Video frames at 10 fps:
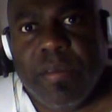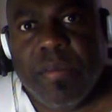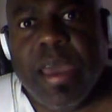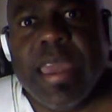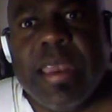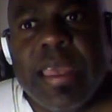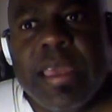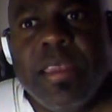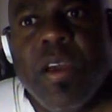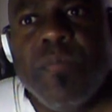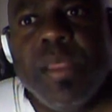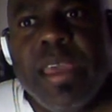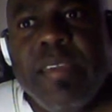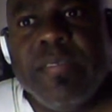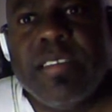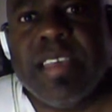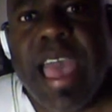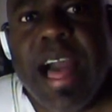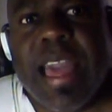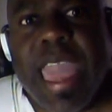right? Don't believe this
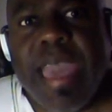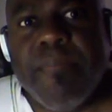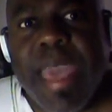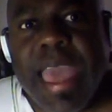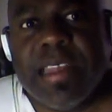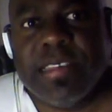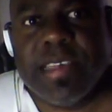Al Campana